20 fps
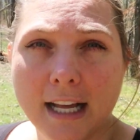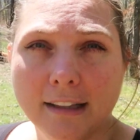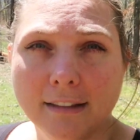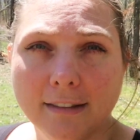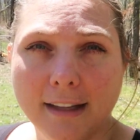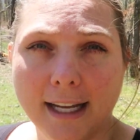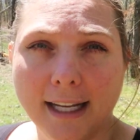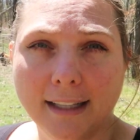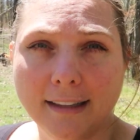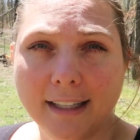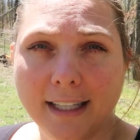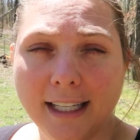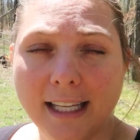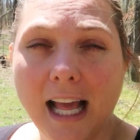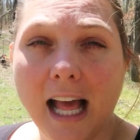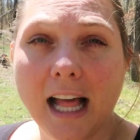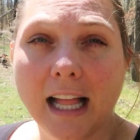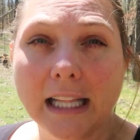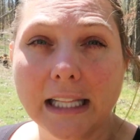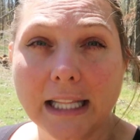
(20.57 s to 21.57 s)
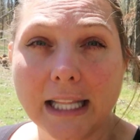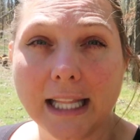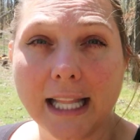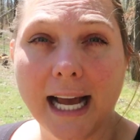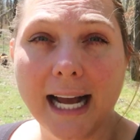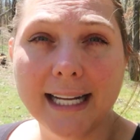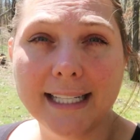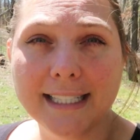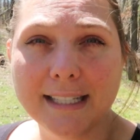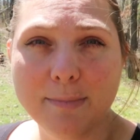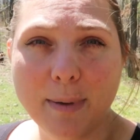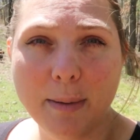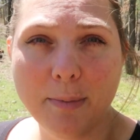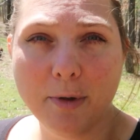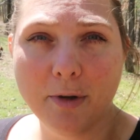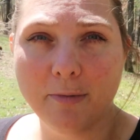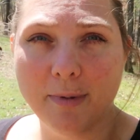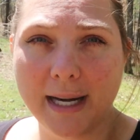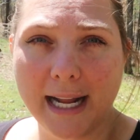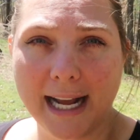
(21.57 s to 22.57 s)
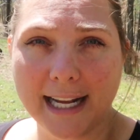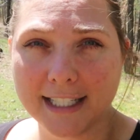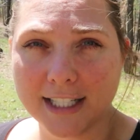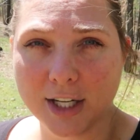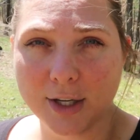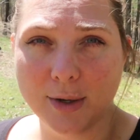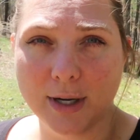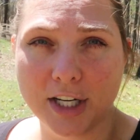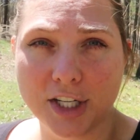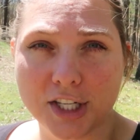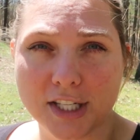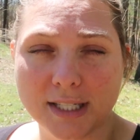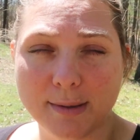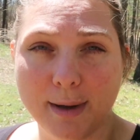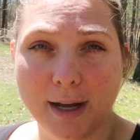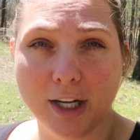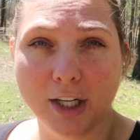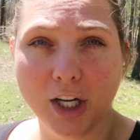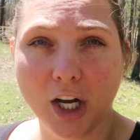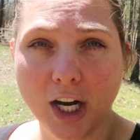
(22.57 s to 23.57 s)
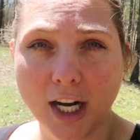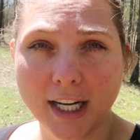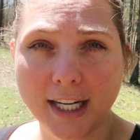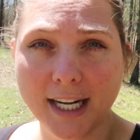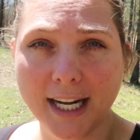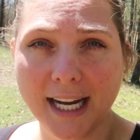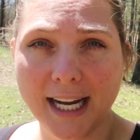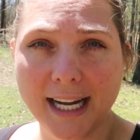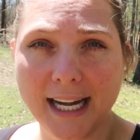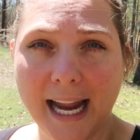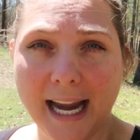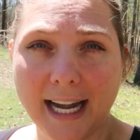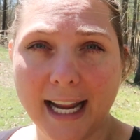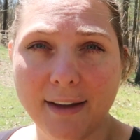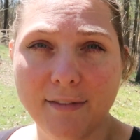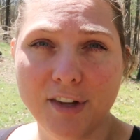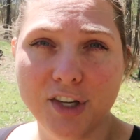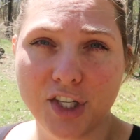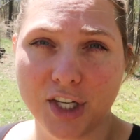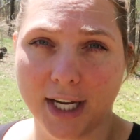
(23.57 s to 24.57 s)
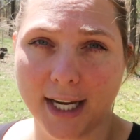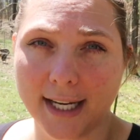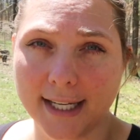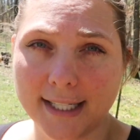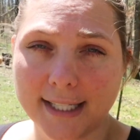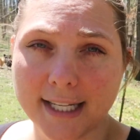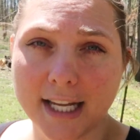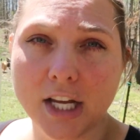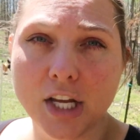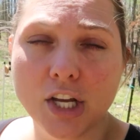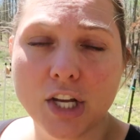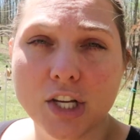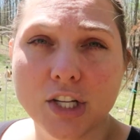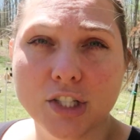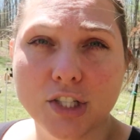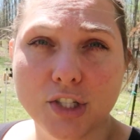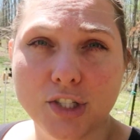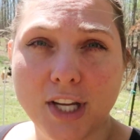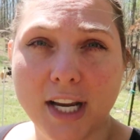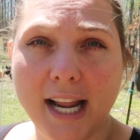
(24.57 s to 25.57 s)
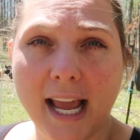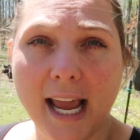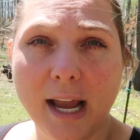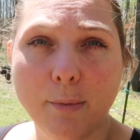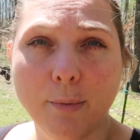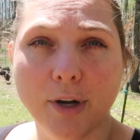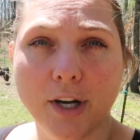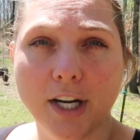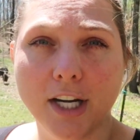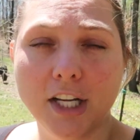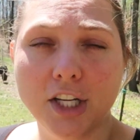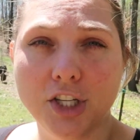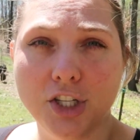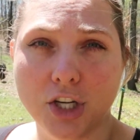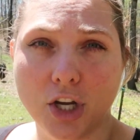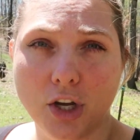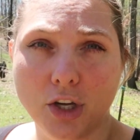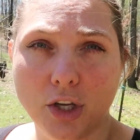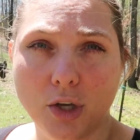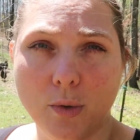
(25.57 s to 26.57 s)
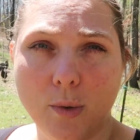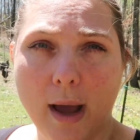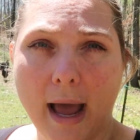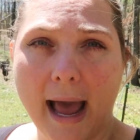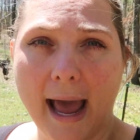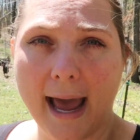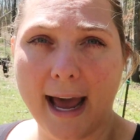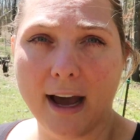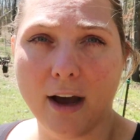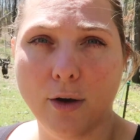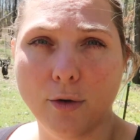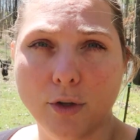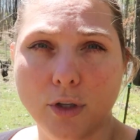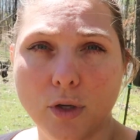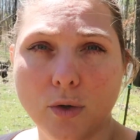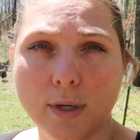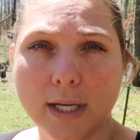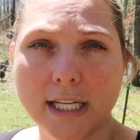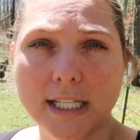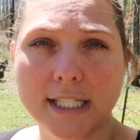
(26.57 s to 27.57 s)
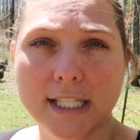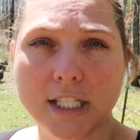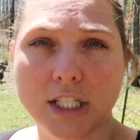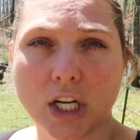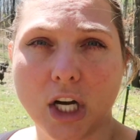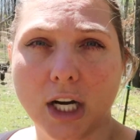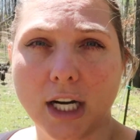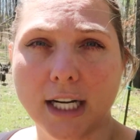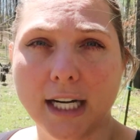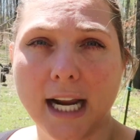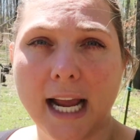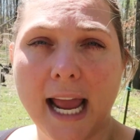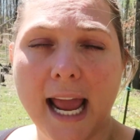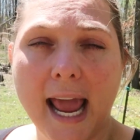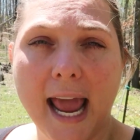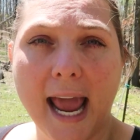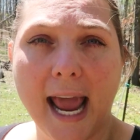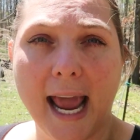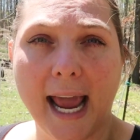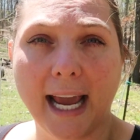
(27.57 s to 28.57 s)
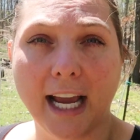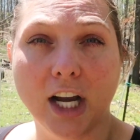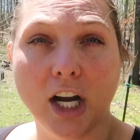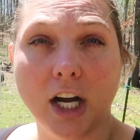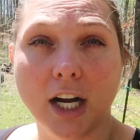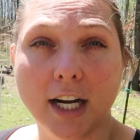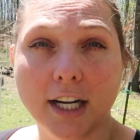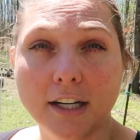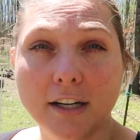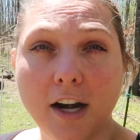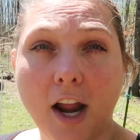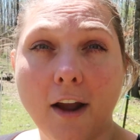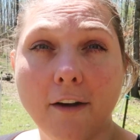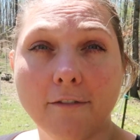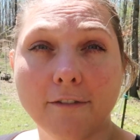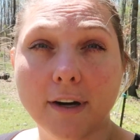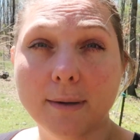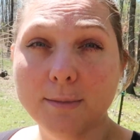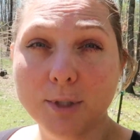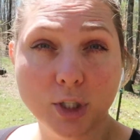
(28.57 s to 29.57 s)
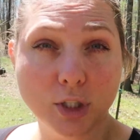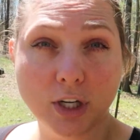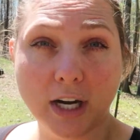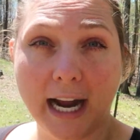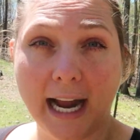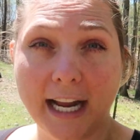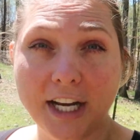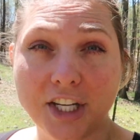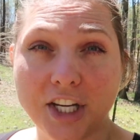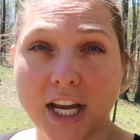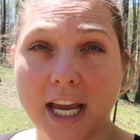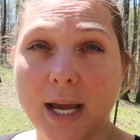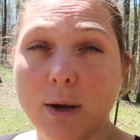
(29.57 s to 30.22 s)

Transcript: Lately, lots of people have been asking questions about gardening and even chickens. So today we're going to show you how you can start a garden from scratch.